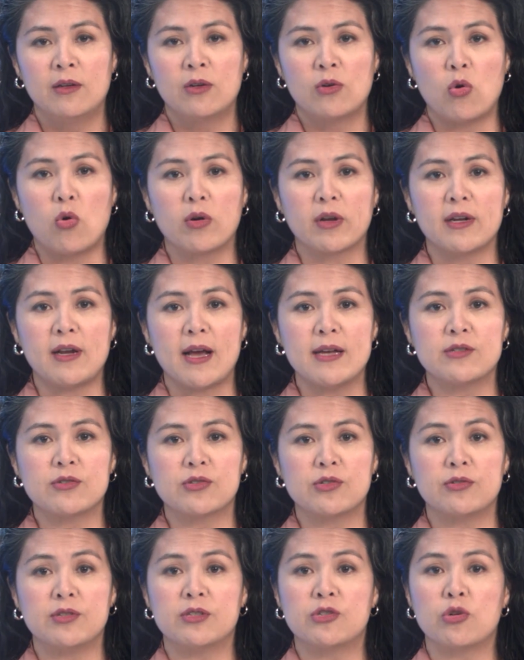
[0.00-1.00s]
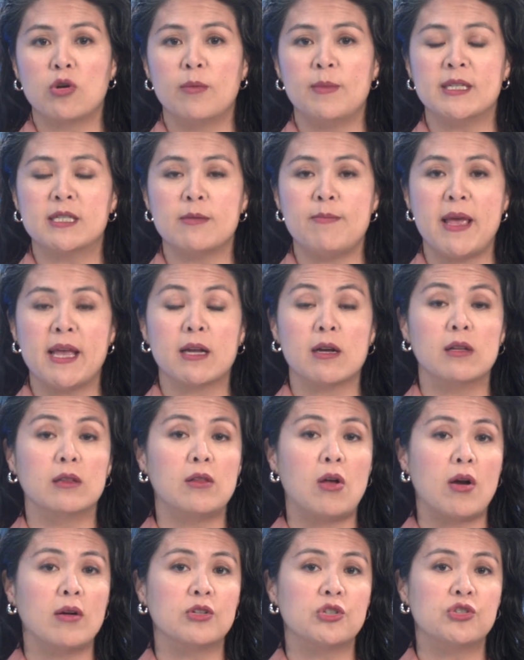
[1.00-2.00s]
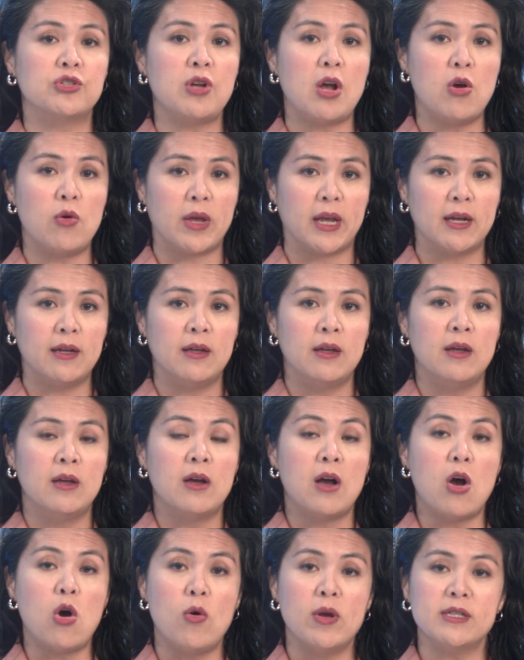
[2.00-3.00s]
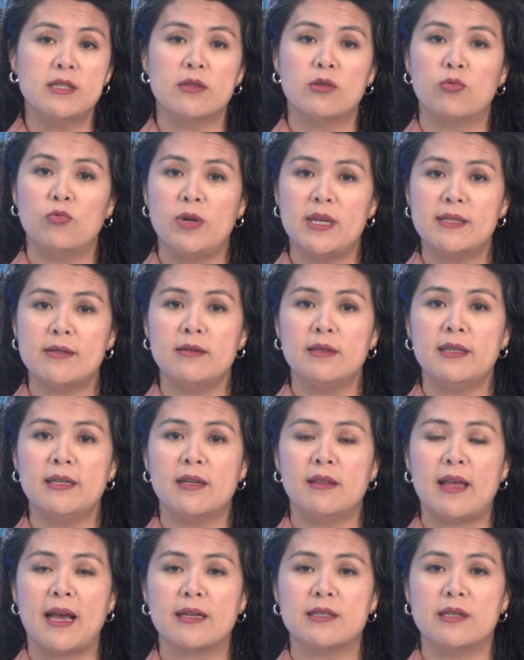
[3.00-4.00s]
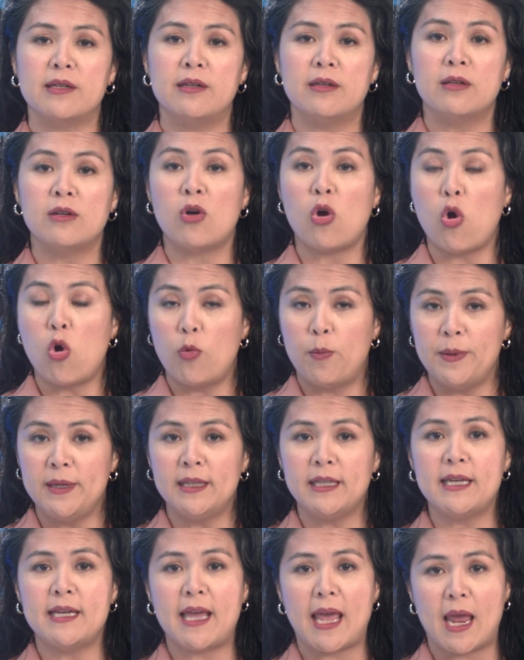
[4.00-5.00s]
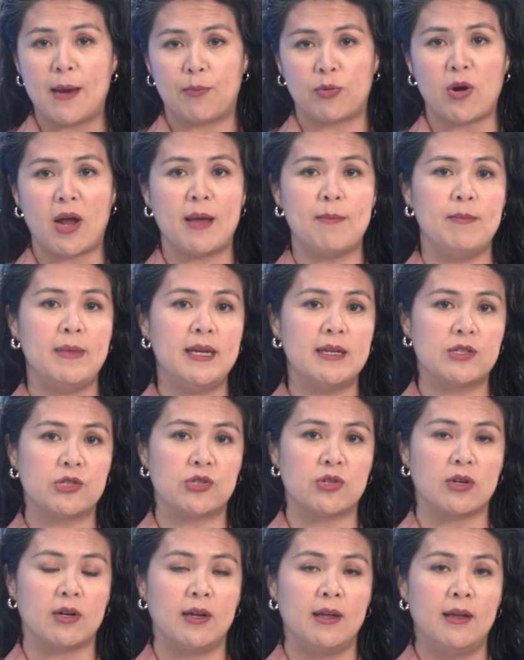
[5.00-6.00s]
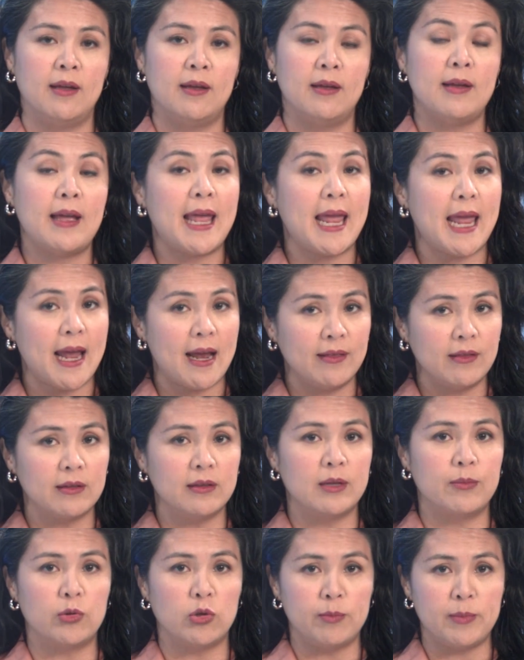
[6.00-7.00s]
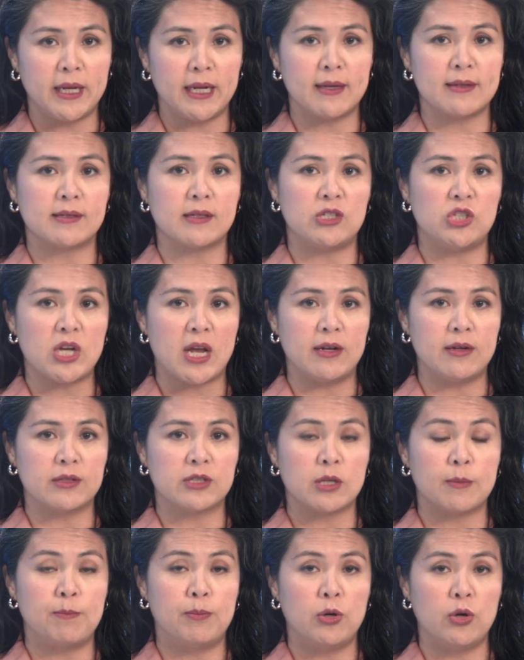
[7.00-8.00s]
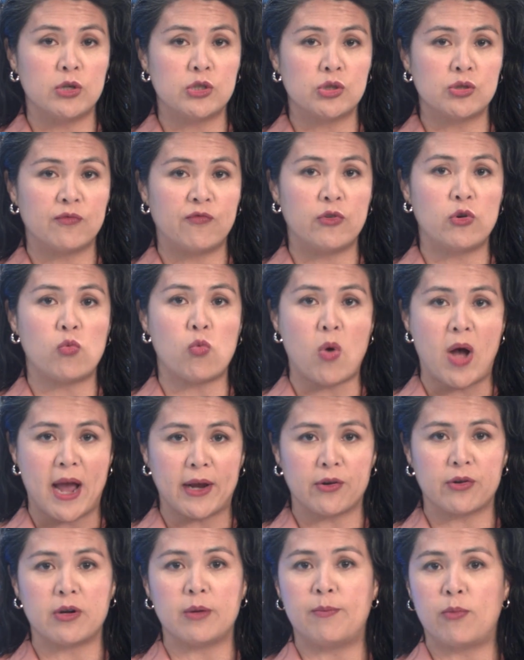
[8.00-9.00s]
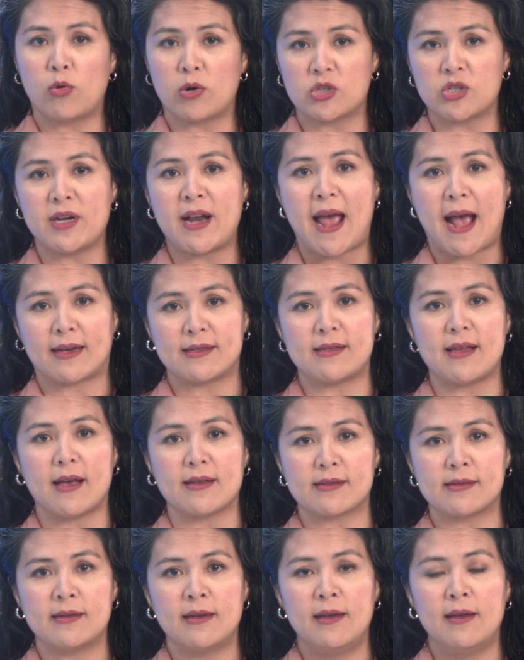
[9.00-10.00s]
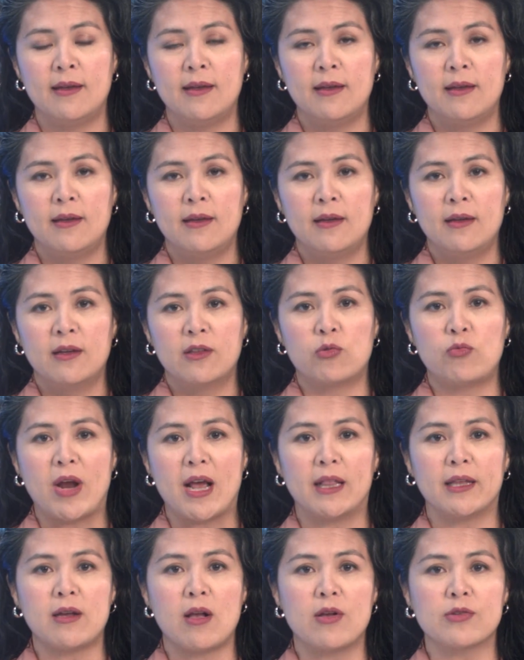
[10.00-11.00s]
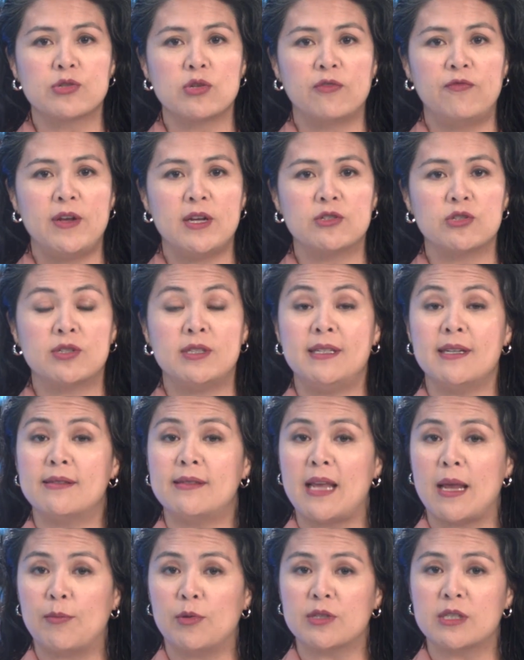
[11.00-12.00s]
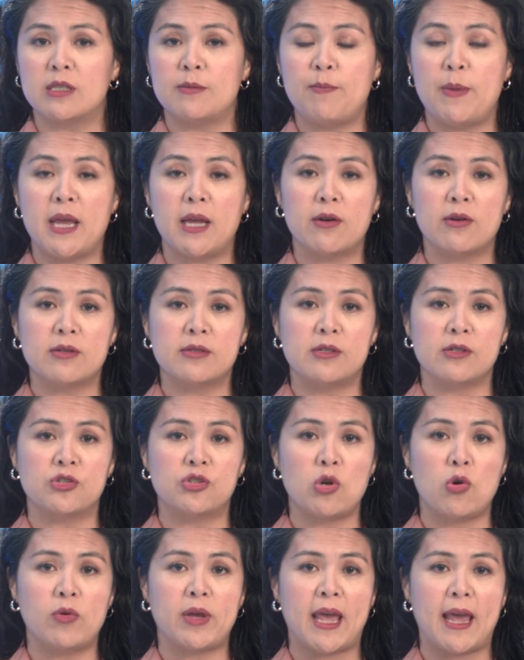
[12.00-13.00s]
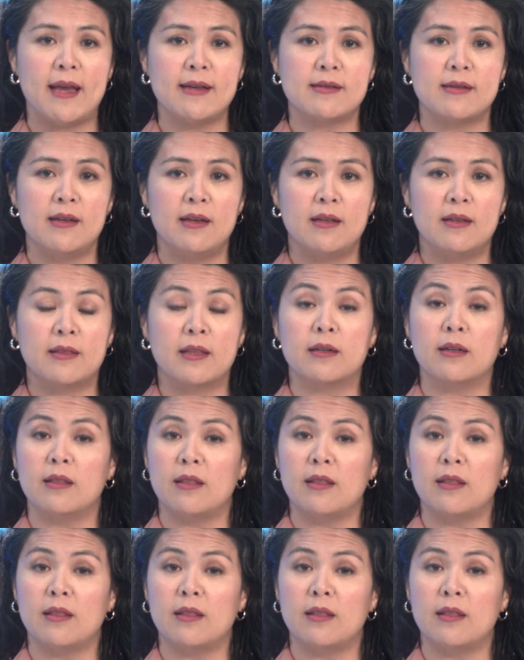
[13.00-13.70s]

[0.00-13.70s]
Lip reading: Organizers are determined to make a large showing owing to the recently elected openly gay prime minister and the liberal media's agenda to push for wider abortion access. The rally also features disabled speakers to showcase that a